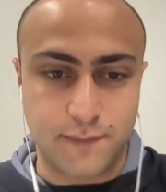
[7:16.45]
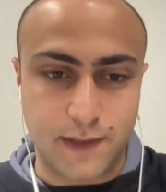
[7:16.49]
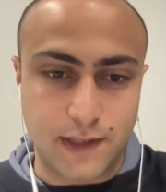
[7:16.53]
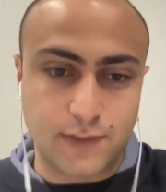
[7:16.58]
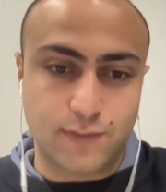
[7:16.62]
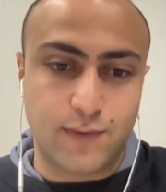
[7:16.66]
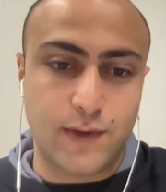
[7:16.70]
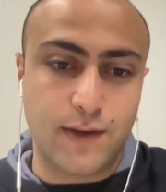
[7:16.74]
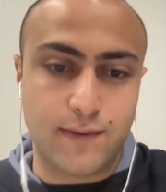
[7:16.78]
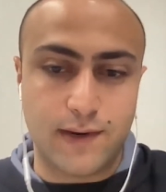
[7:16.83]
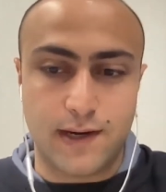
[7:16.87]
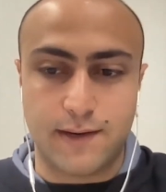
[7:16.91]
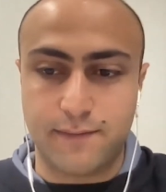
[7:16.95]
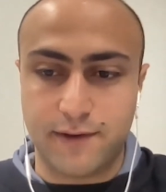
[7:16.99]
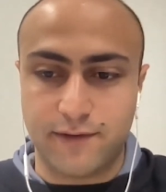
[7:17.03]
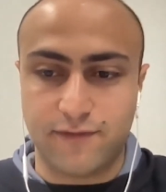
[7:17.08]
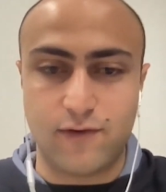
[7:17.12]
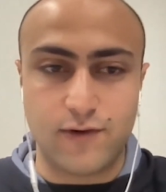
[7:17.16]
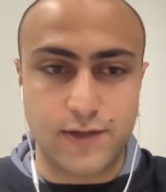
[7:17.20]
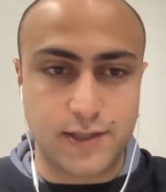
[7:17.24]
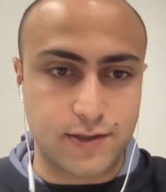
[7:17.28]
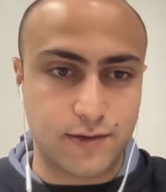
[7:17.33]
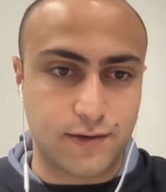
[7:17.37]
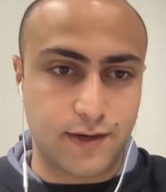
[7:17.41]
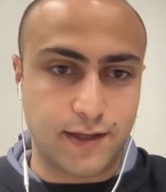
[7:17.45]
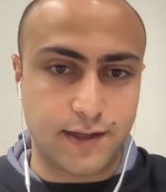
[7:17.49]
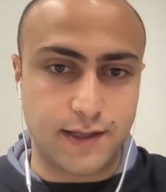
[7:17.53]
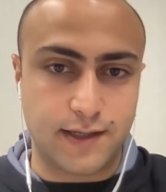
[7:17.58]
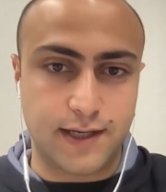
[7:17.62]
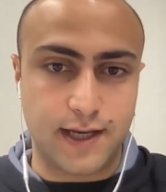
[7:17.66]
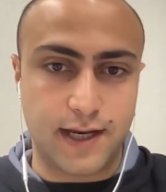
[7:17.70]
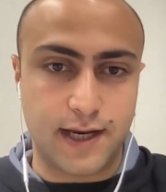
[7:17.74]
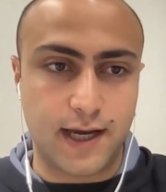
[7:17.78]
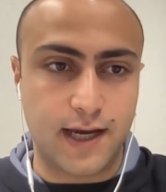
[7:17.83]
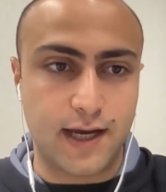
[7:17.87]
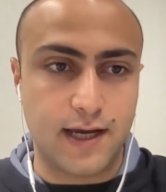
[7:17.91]
Because we were before storing the
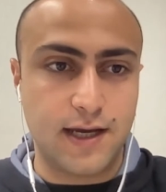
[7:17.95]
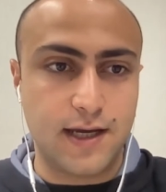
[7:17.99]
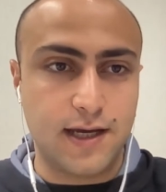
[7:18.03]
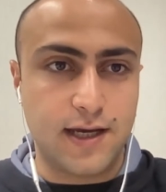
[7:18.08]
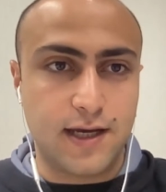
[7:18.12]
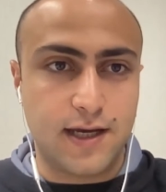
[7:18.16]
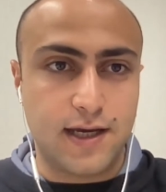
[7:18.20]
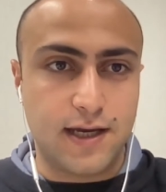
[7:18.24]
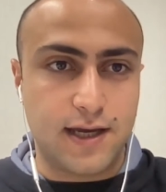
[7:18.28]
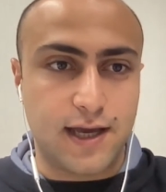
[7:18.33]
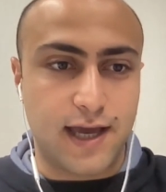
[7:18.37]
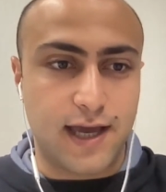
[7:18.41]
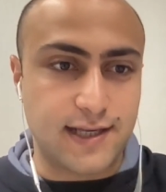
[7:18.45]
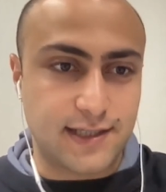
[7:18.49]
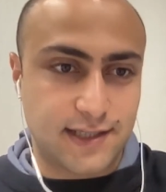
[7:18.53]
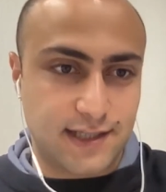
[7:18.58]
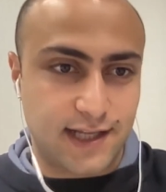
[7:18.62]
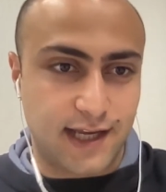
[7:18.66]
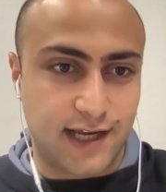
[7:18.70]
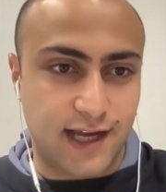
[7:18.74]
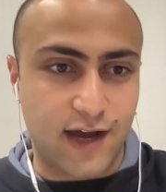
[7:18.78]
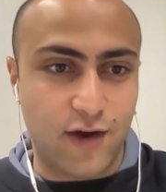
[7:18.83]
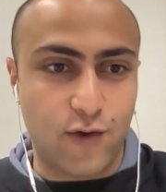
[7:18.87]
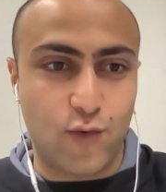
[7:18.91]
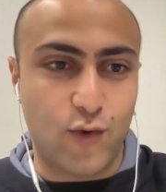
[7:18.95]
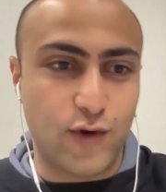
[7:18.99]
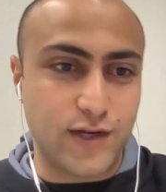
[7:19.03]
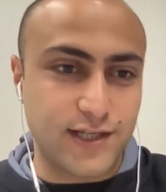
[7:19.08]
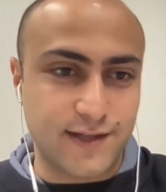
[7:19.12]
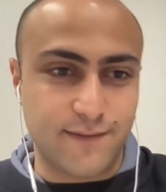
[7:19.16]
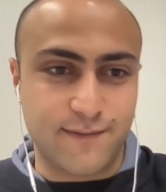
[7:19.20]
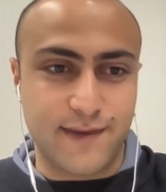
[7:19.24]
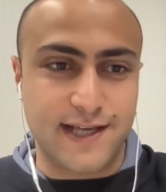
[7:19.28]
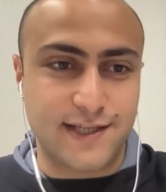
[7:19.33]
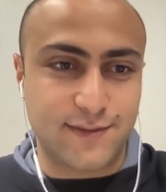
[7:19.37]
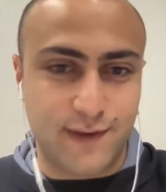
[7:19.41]
data as like, what is
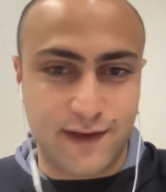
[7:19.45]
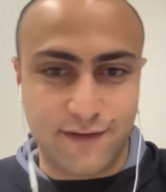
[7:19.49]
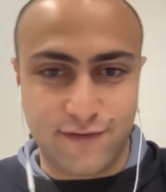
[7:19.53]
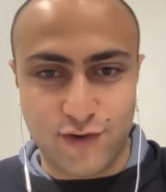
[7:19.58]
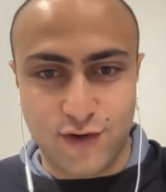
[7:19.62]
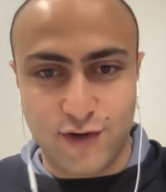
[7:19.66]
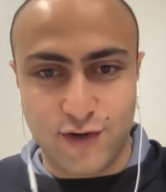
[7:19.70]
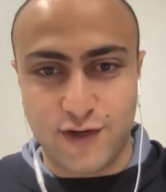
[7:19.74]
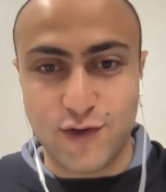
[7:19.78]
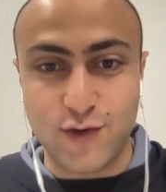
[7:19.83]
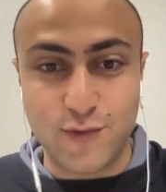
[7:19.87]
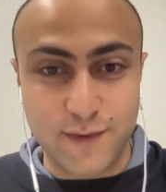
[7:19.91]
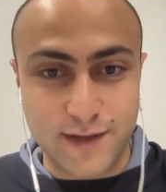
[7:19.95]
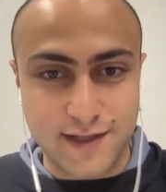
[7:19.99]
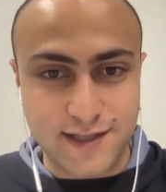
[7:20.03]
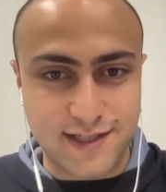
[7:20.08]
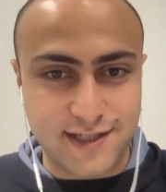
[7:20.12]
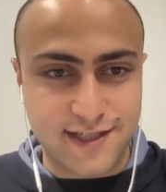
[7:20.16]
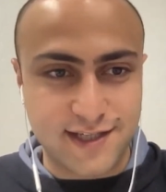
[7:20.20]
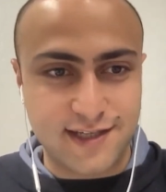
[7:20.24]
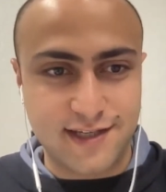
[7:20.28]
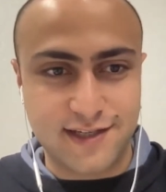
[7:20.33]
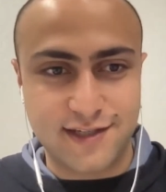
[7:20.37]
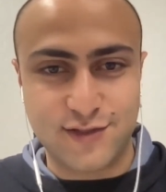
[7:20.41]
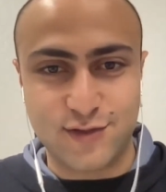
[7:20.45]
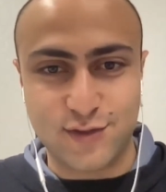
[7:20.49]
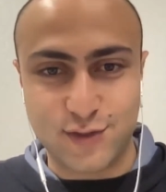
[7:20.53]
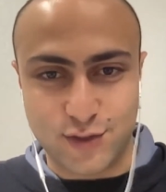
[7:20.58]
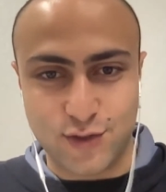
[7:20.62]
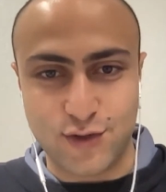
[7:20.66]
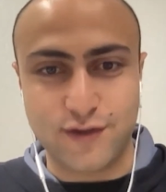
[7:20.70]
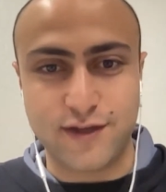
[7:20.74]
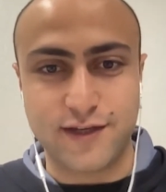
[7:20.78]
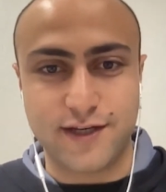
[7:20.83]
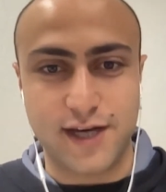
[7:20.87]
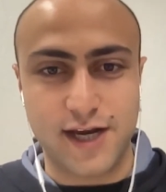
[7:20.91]
the best way for humans to
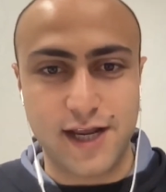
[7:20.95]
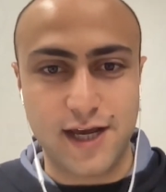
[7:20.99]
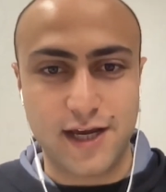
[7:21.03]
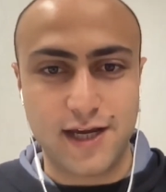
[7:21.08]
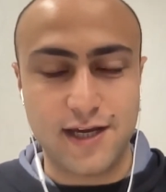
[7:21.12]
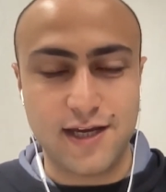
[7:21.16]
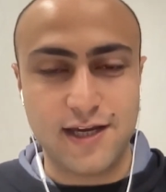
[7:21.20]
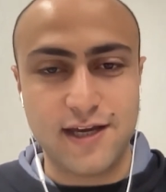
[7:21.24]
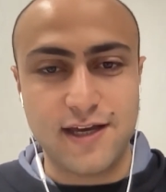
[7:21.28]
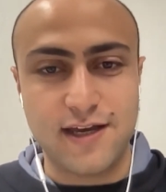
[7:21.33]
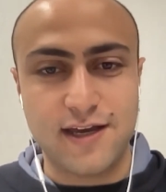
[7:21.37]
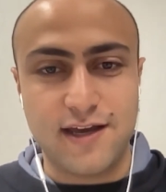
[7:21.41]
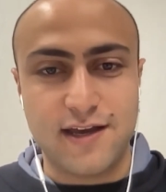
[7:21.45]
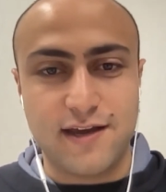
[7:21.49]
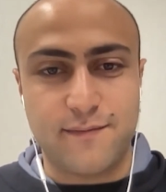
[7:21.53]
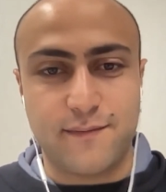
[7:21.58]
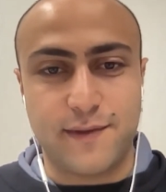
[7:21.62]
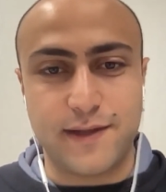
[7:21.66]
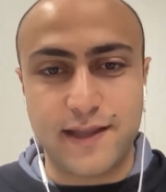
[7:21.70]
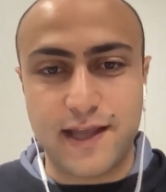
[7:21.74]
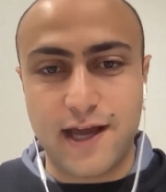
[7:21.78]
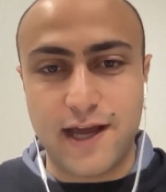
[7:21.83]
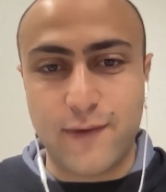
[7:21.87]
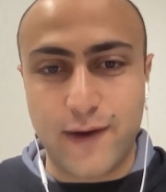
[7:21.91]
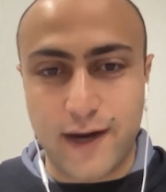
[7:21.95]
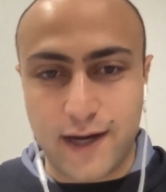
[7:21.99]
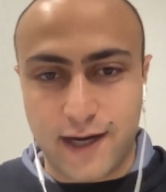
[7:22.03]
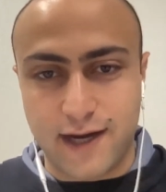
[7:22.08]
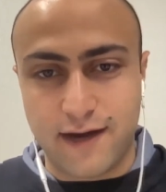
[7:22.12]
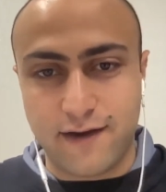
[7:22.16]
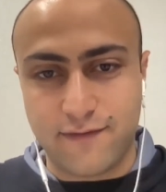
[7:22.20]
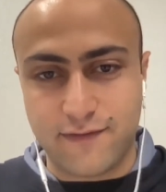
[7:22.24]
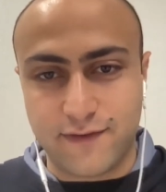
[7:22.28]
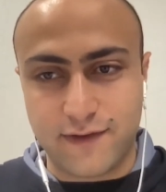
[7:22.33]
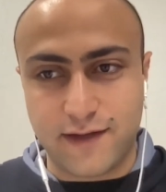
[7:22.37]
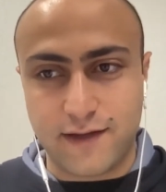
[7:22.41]
store the data? But now we are
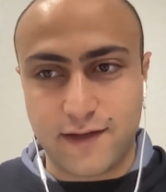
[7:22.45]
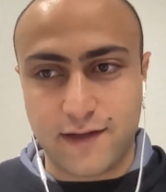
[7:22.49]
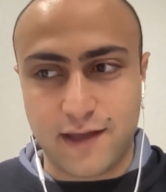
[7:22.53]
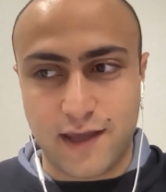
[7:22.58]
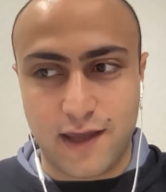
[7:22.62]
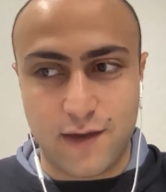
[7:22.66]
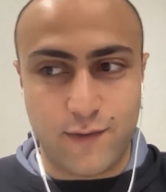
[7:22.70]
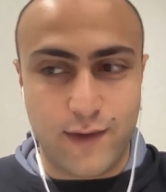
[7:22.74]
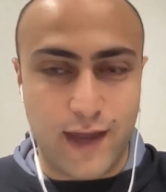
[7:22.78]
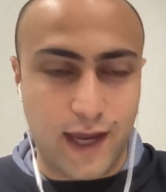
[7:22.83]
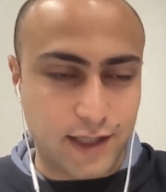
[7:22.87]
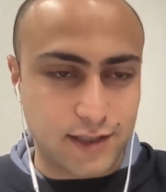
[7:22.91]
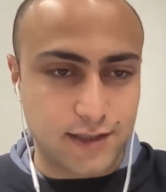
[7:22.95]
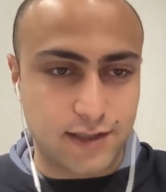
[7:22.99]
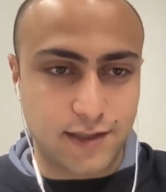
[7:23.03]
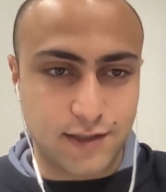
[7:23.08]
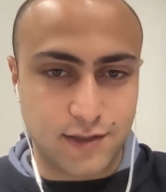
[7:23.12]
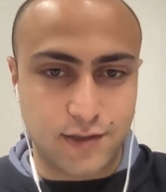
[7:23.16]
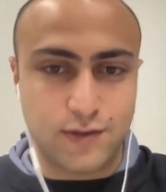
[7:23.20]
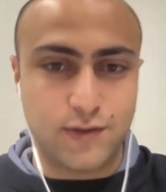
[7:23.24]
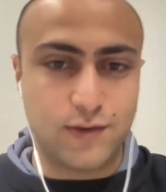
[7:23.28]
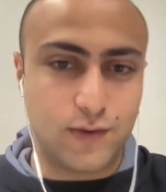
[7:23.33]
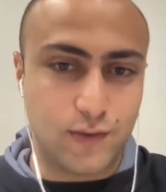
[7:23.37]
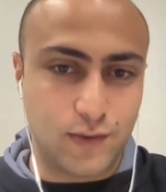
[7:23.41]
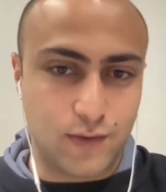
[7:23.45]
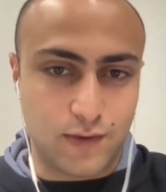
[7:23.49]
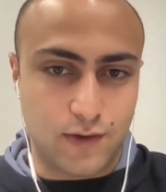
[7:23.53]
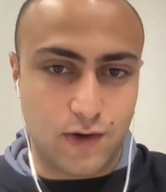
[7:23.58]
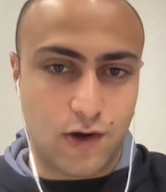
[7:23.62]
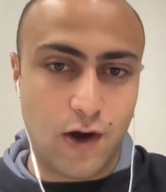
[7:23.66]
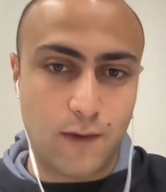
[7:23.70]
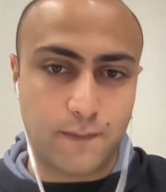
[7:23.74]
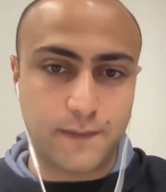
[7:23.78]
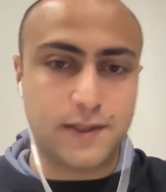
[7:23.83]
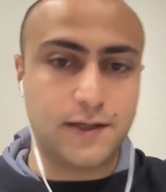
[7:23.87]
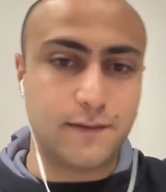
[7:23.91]
can we actually
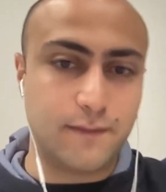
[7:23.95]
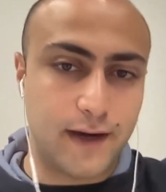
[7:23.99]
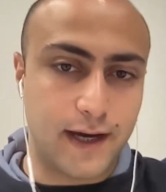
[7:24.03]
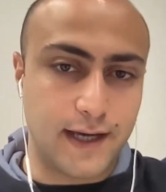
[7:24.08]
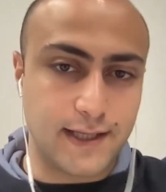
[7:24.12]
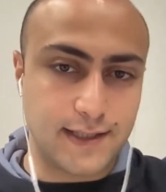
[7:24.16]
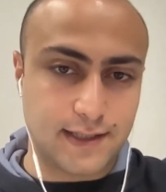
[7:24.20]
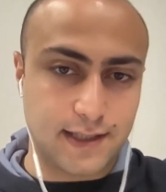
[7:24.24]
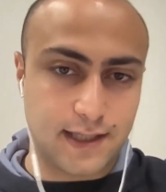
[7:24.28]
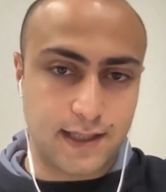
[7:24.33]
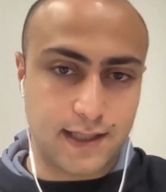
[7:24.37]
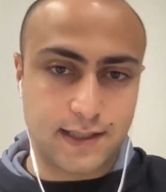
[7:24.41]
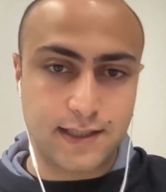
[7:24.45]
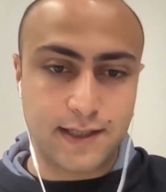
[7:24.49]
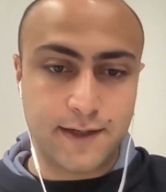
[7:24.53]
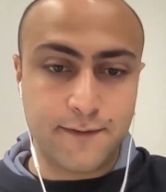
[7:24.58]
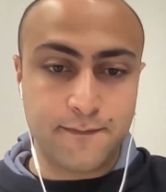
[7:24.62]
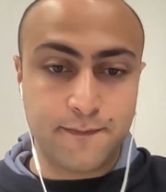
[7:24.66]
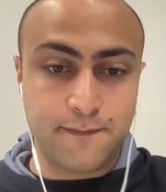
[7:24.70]
optimize this?